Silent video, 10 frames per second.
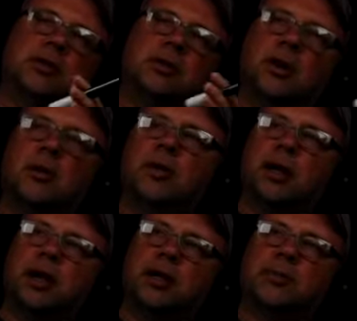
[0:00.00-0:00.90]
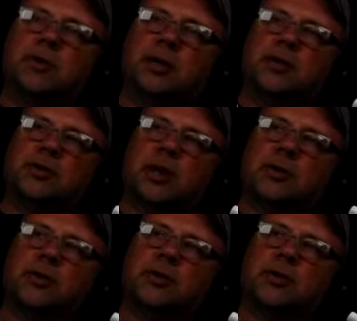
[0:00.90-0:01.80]
too complicated because I'm
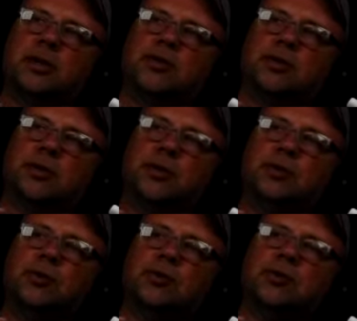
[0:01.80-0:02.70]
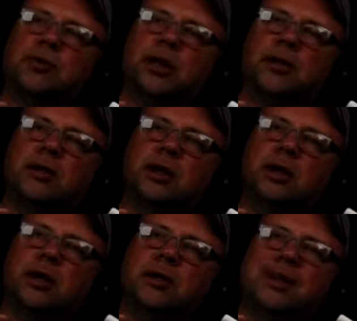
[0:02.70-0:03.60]
going to ask you to
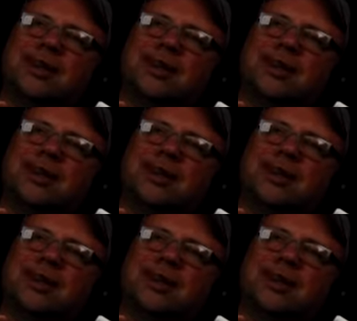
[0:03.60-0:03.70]
calculate it